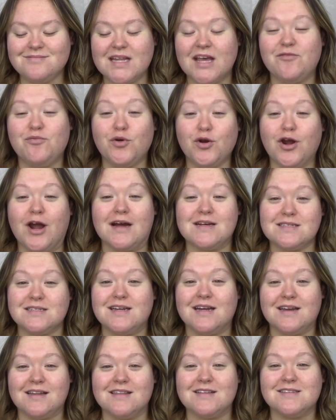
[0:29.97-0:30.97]
I
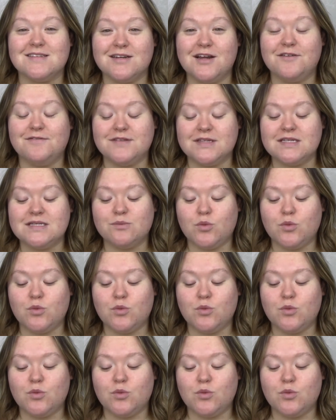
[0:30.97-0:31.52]
procrastinated this enough this